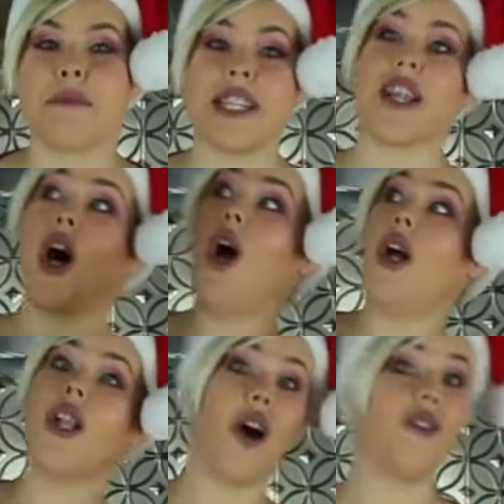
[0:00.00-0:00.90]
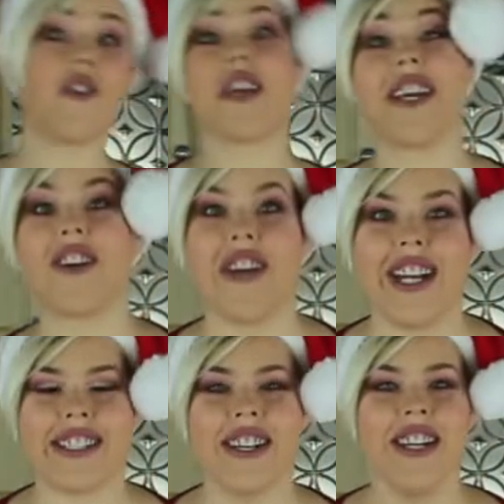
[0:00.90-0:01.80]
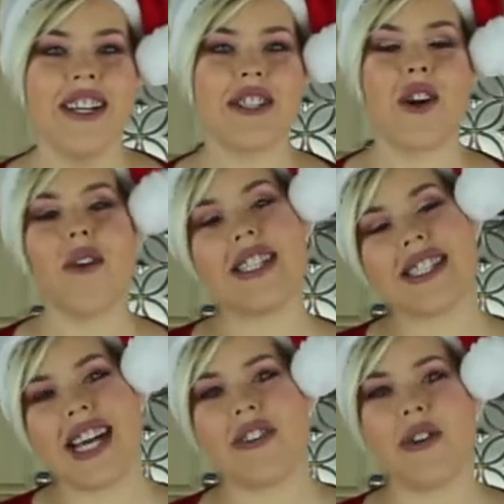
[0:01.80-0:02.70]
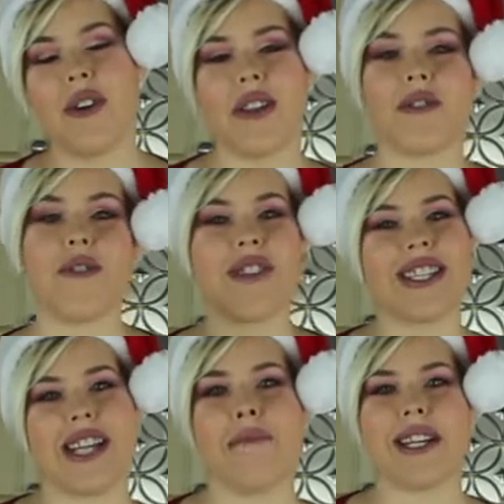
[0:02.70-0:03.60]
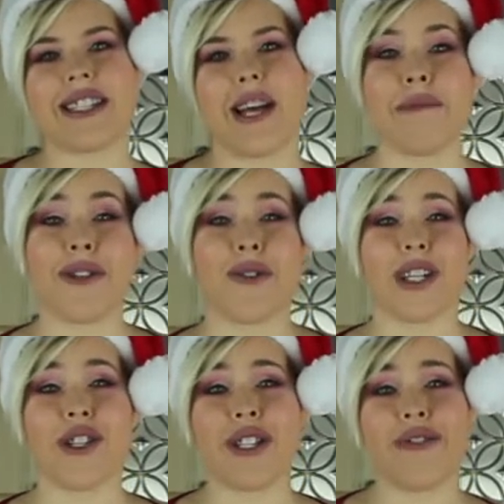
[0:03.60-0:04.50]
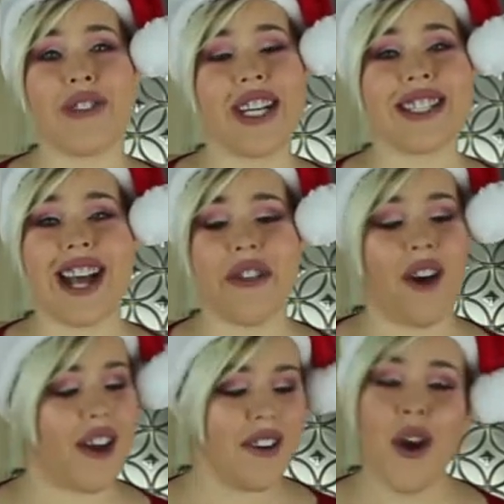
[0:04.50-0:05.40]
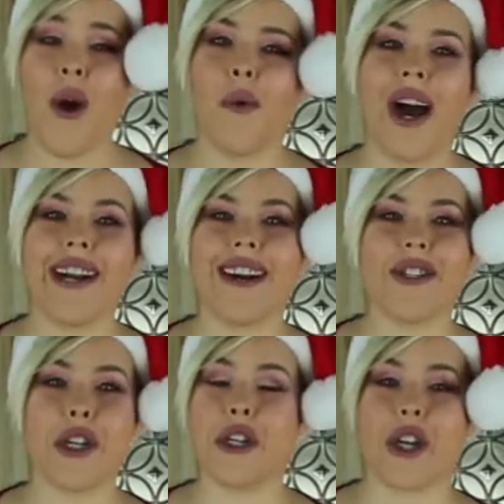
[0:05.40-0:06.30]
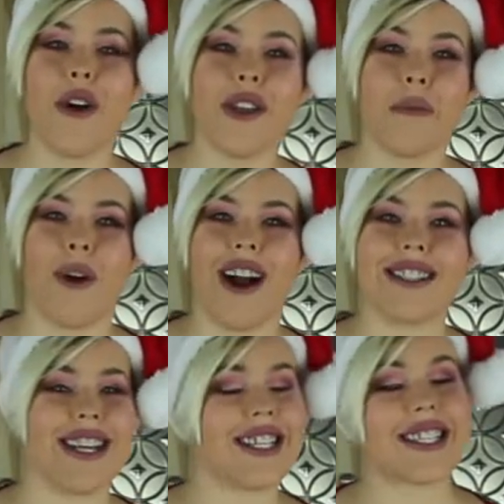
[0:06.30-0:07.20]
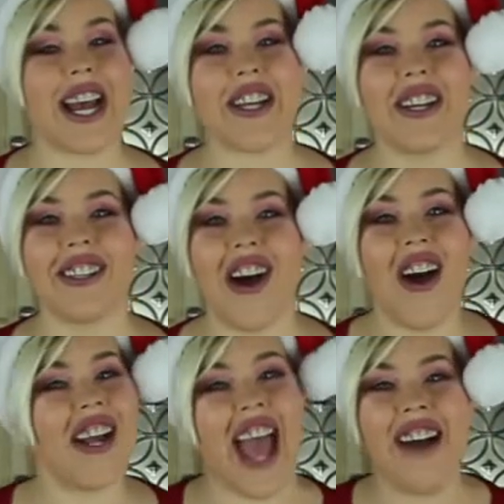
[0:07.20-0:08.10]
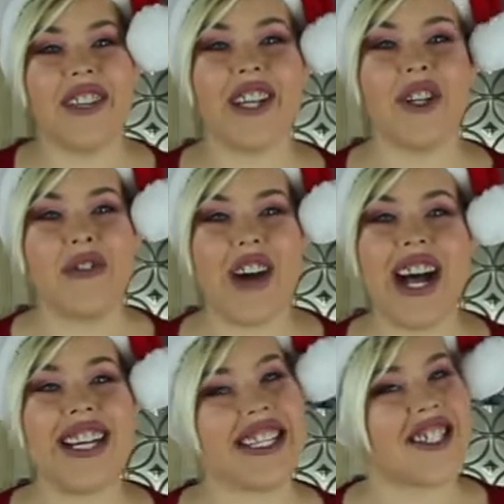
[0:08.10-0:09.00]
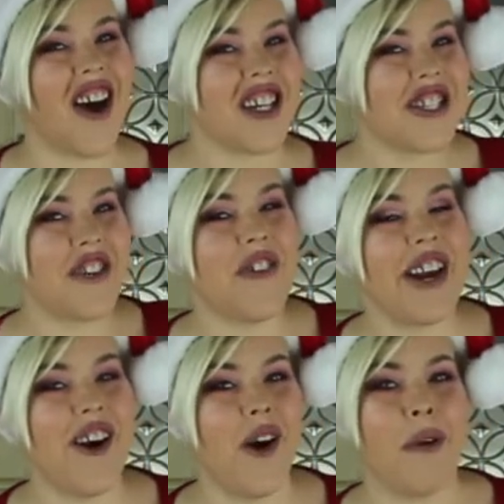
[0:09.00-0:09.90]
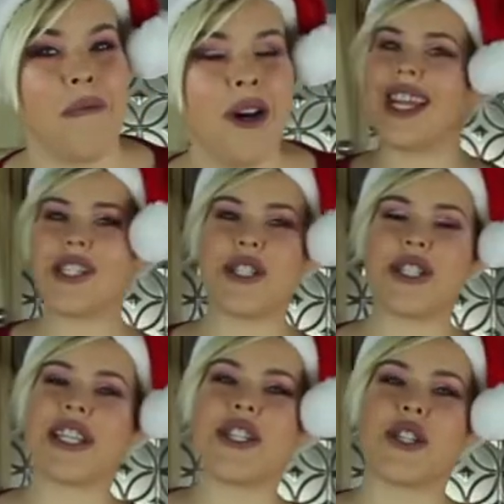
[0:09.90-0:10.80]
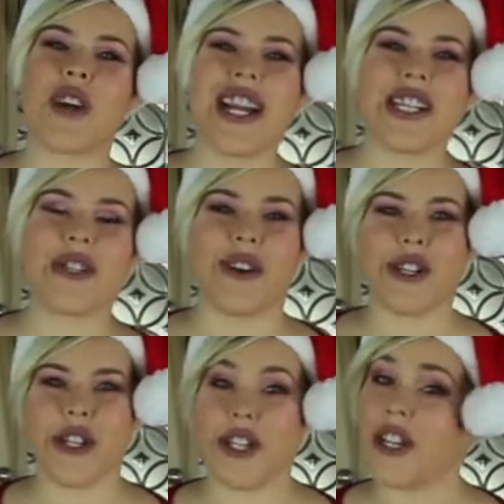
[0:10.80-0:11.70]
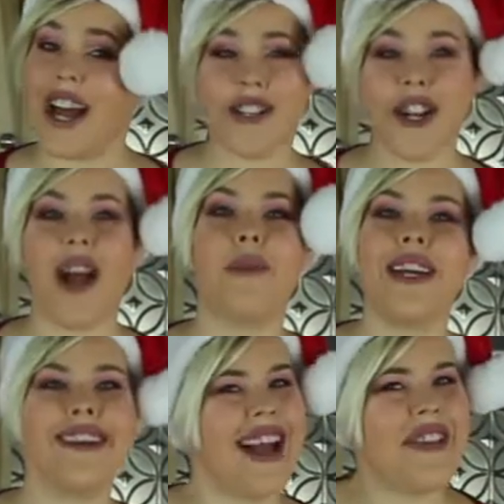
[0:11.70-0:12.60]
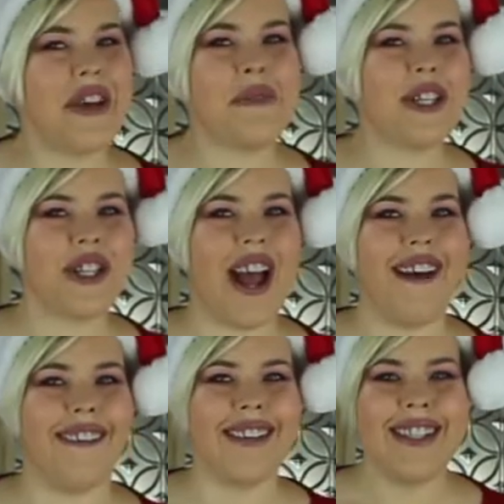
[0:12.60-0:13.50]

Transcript: recipes all over the internet. So instead of going through the step-by-step -step instructions of this, I thought, why not just show you the process, take you along, have a little fun, and talk to you at home? Let's just get straight into our chit-chat, shall we? I think we shall.